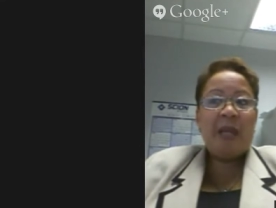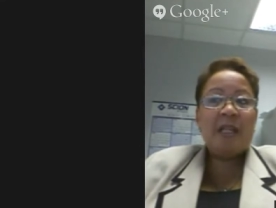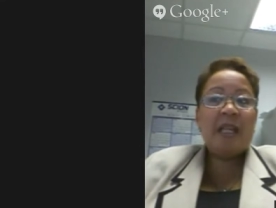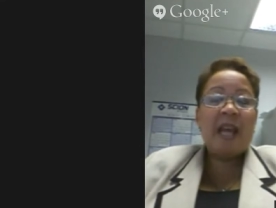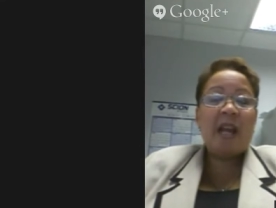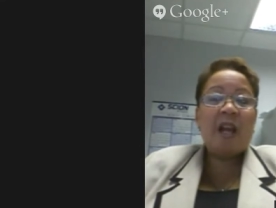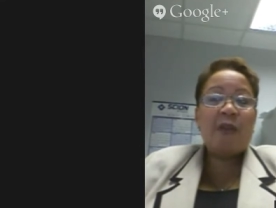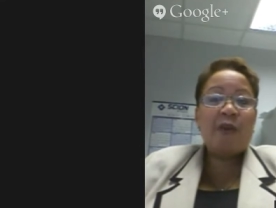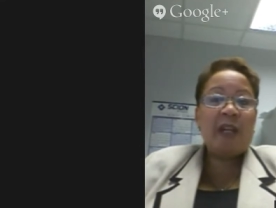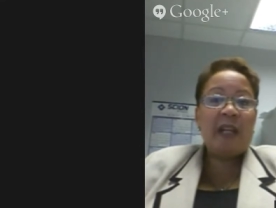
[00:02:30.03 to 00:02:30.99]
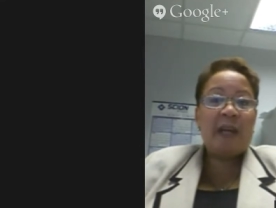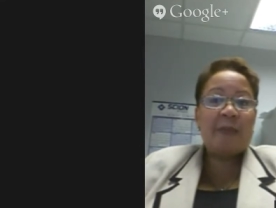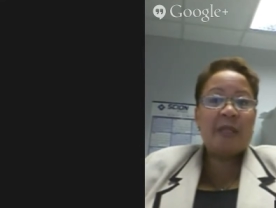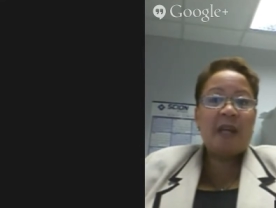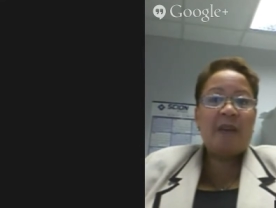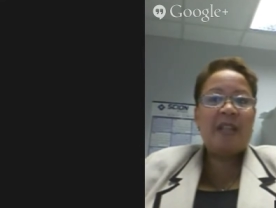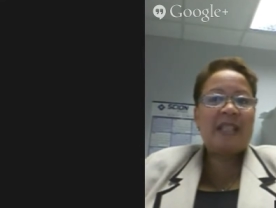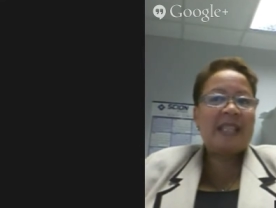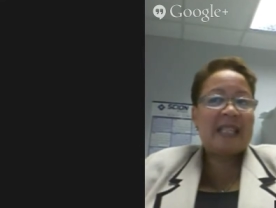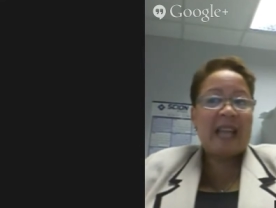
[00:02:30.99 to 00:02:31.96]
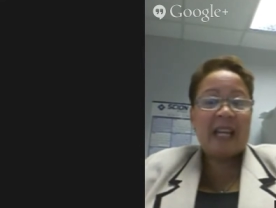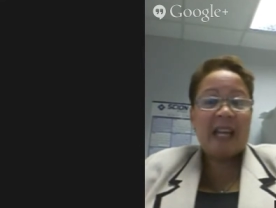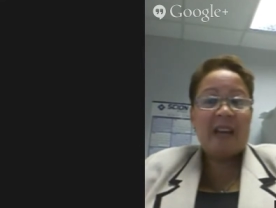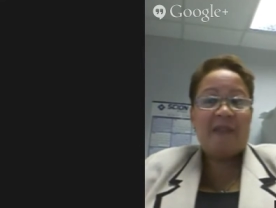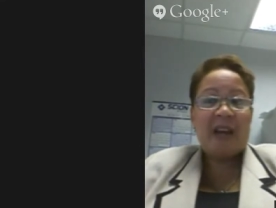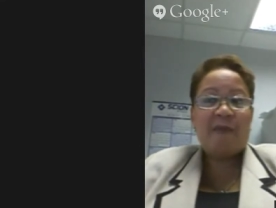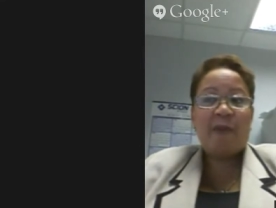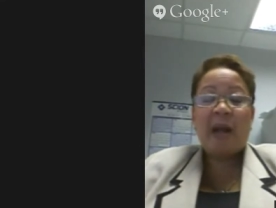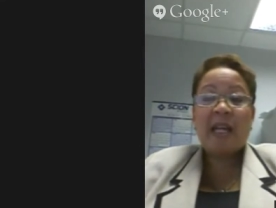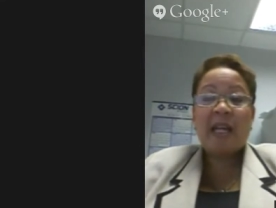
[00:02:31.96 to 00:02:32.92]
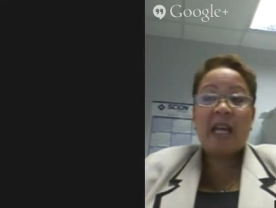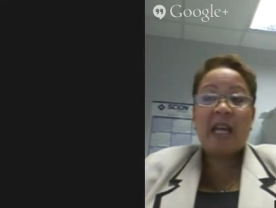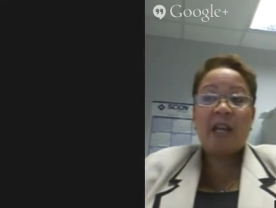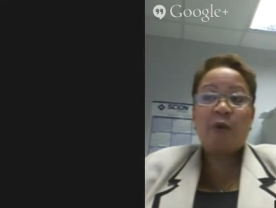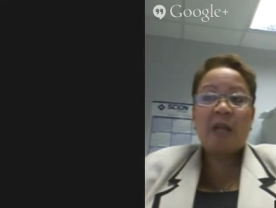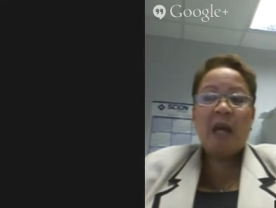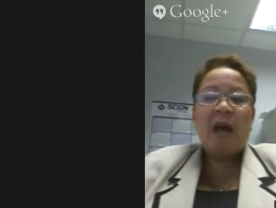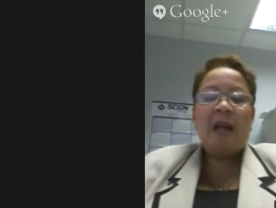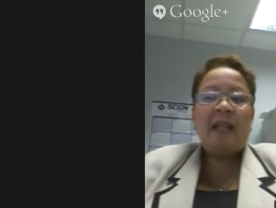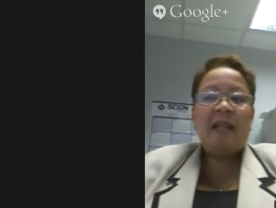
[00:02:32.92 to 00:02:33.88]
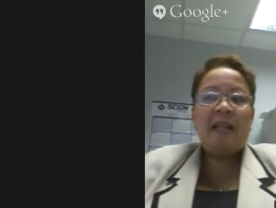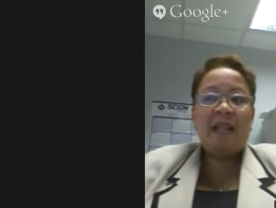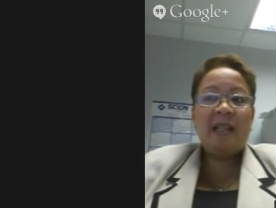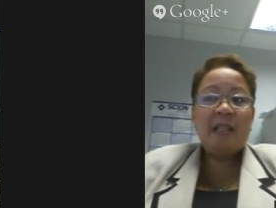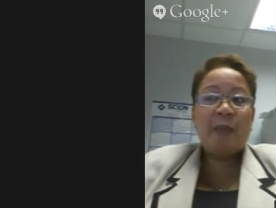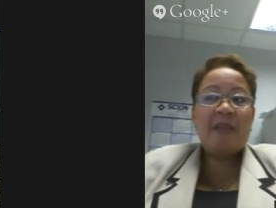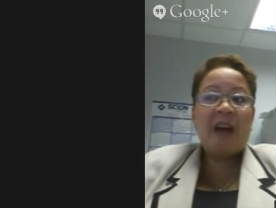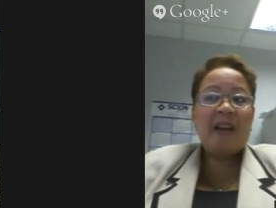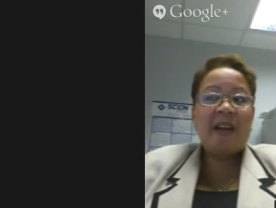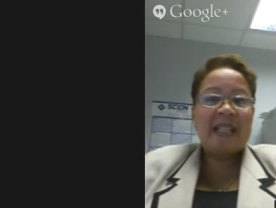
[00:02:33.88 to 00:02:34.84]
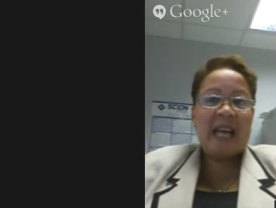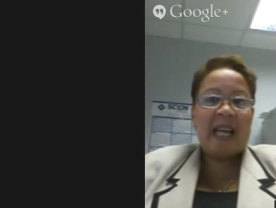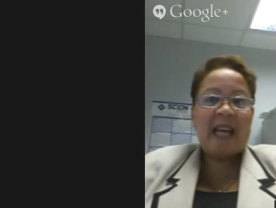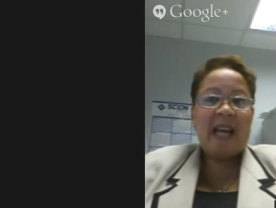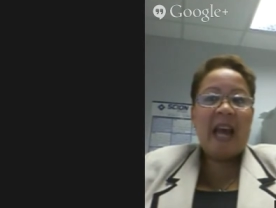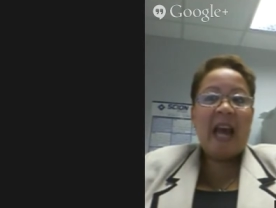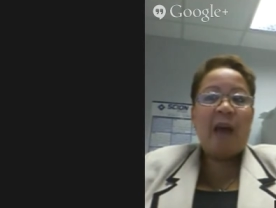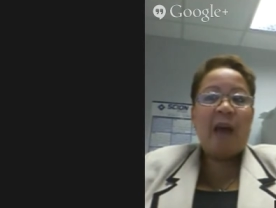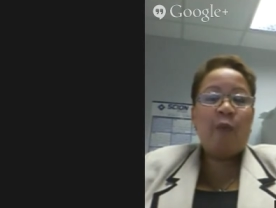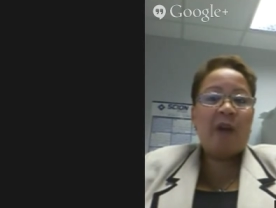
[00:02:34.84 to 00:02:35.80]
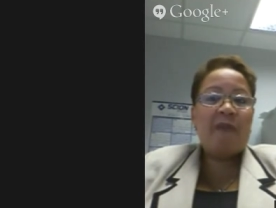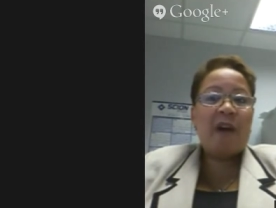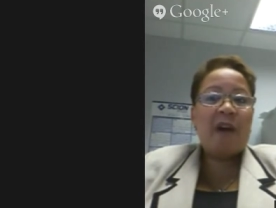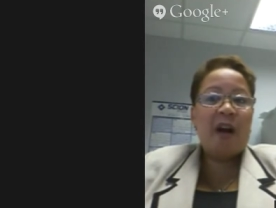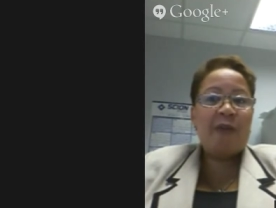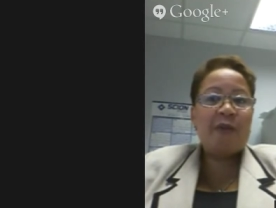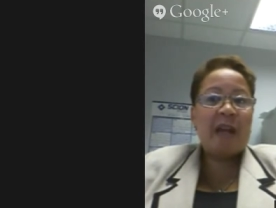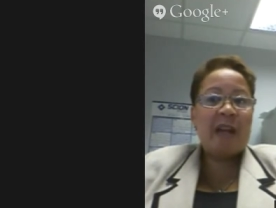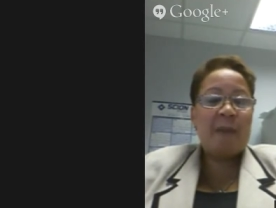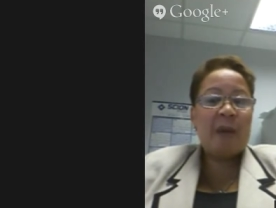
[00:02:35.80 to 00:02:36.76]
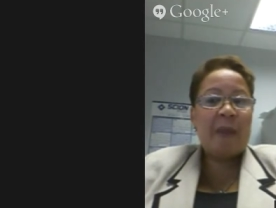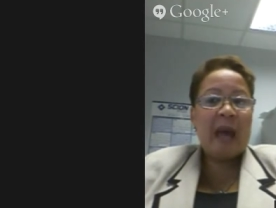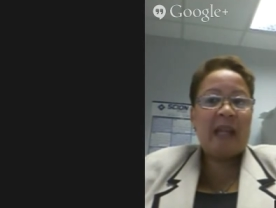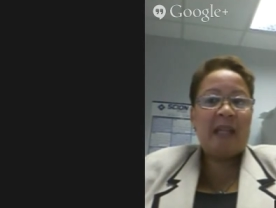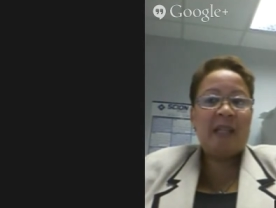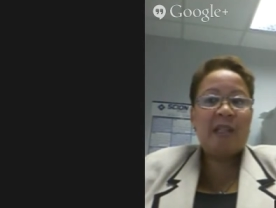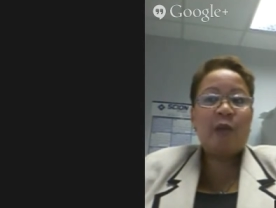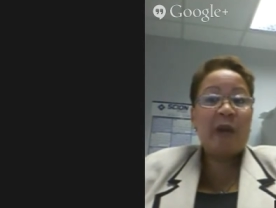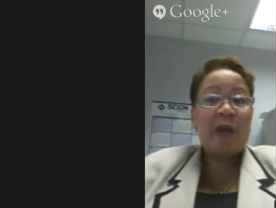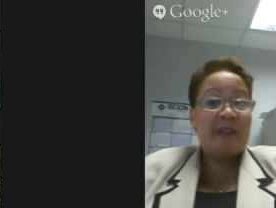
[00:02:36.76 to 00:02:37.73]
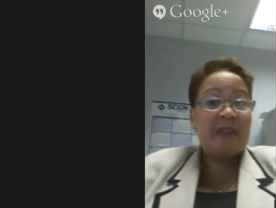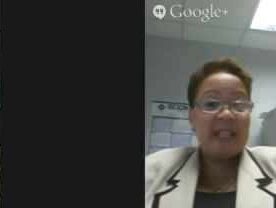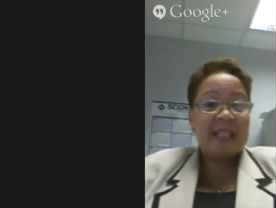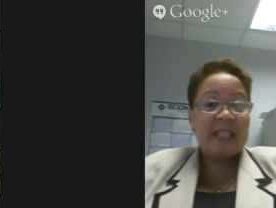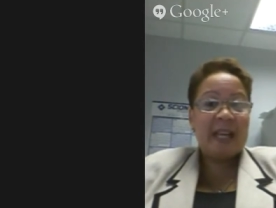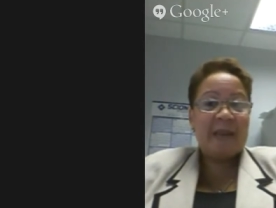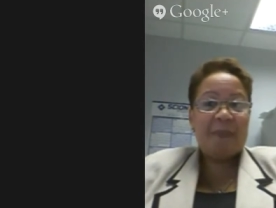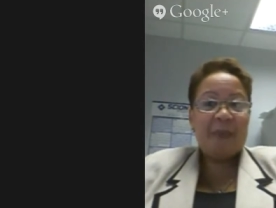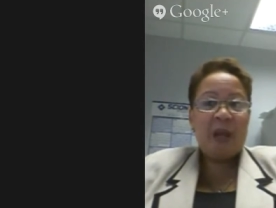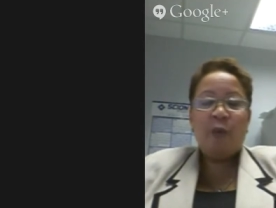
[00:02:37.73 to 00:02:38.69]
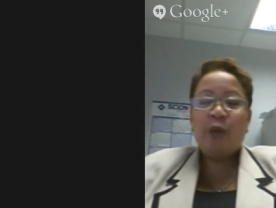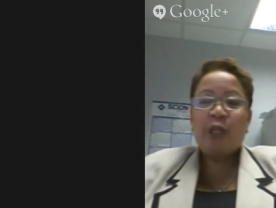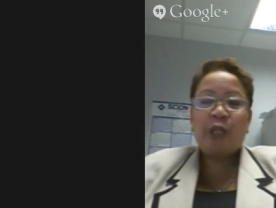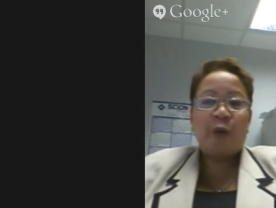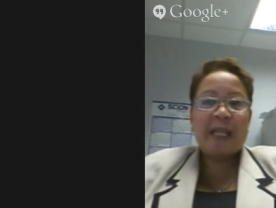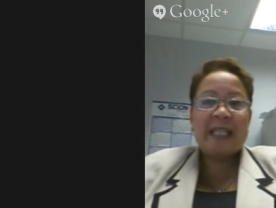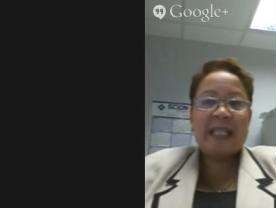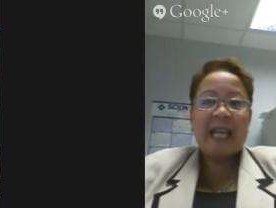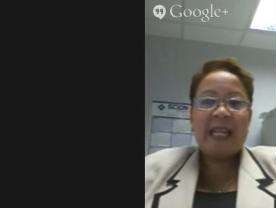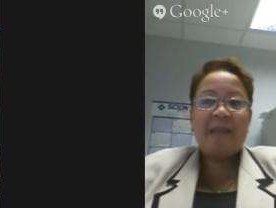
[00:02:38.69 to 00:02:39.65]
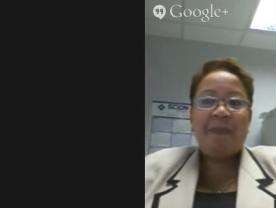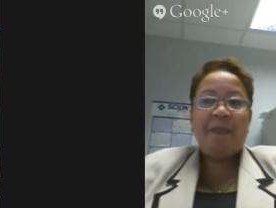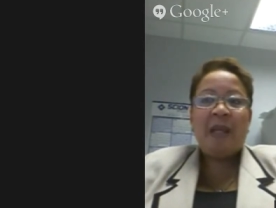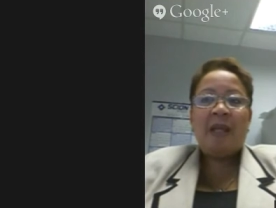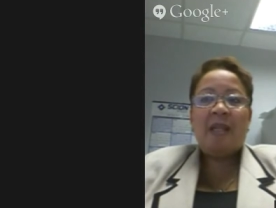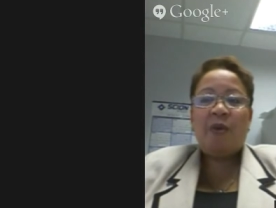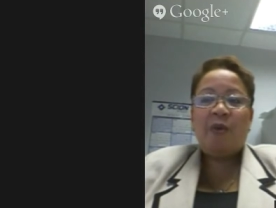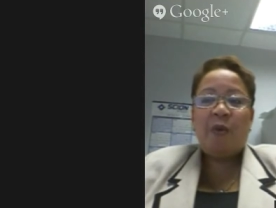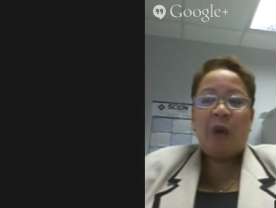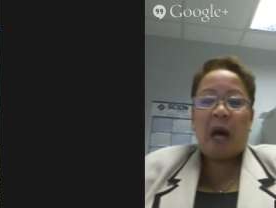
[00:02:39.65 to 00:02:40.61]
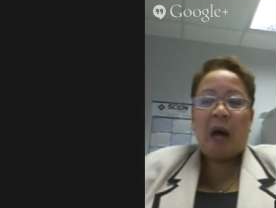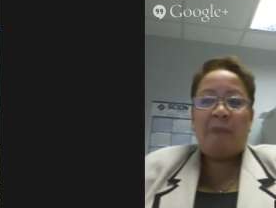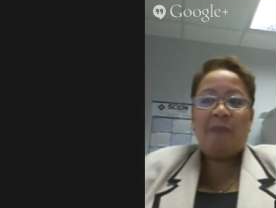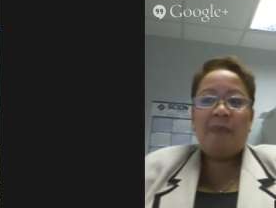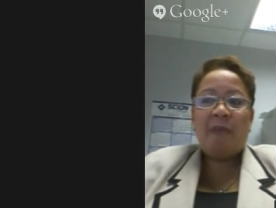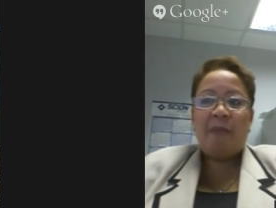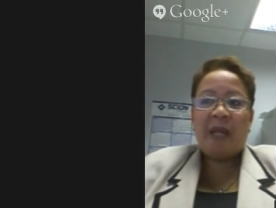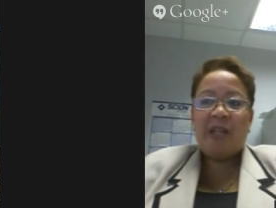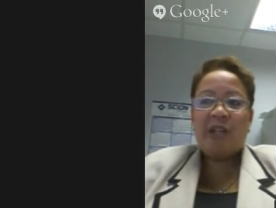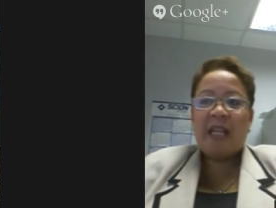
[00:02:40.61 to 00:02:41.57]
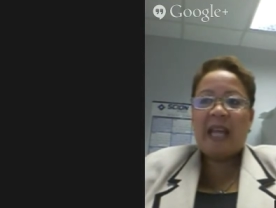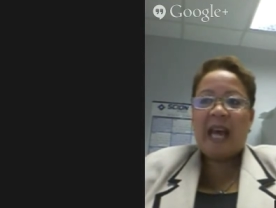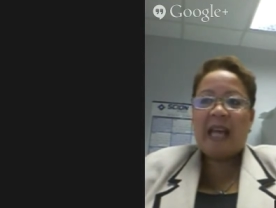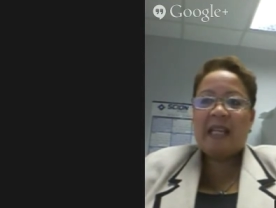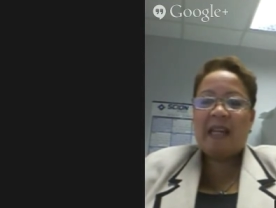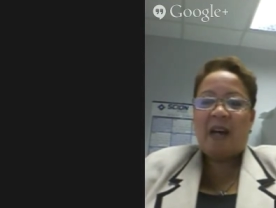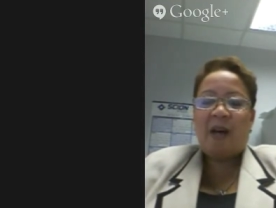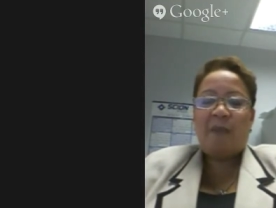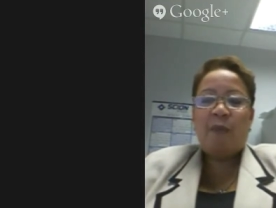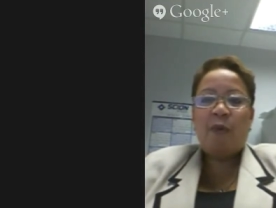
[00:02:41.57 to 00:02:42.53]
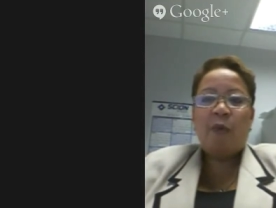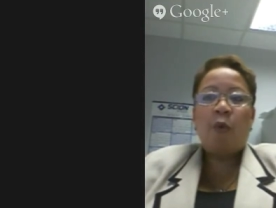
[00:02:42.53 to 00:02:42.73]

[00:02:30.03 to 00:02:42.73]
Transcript: to get our key Lisbeth Artisana, and one of our other dynamic panelists, Lorena Valencia. We're so excited to um, mention that um,